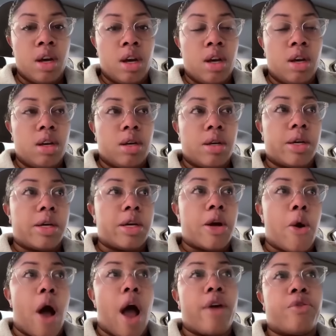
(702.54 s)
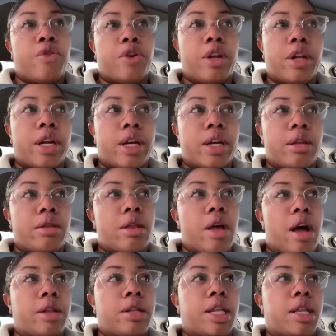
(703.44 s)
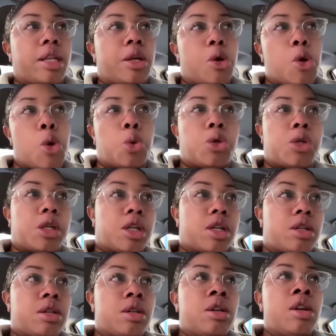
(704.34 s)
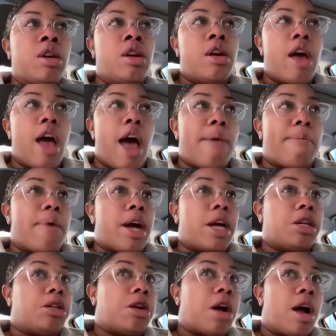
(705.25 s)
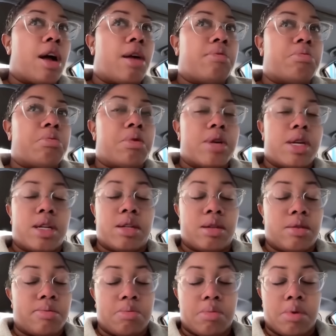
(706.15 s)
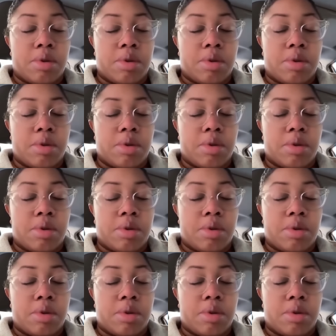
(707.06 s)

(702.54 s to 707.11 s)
You know, I really thought that the culture at my job was